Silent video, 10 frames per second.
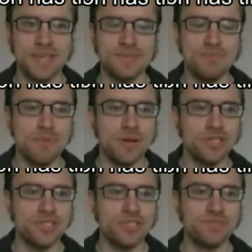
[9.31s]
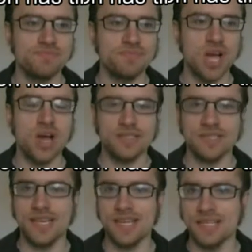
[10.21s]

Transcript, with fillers: as much content,